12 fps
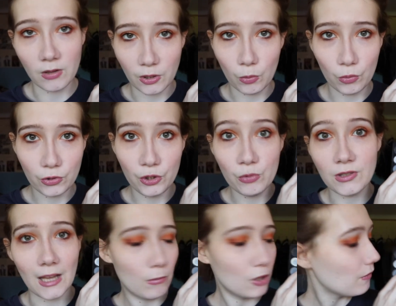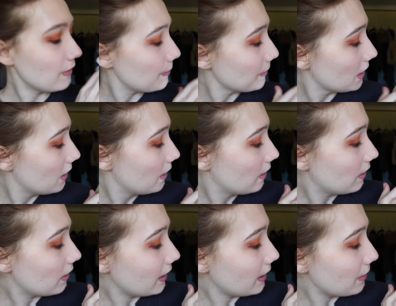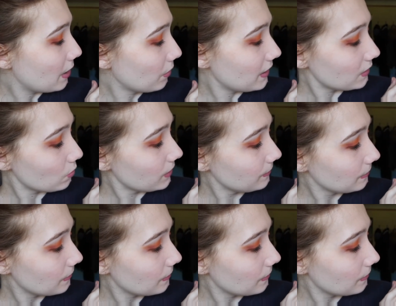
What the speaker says: so I don't use that much of it. I hit pan on this one,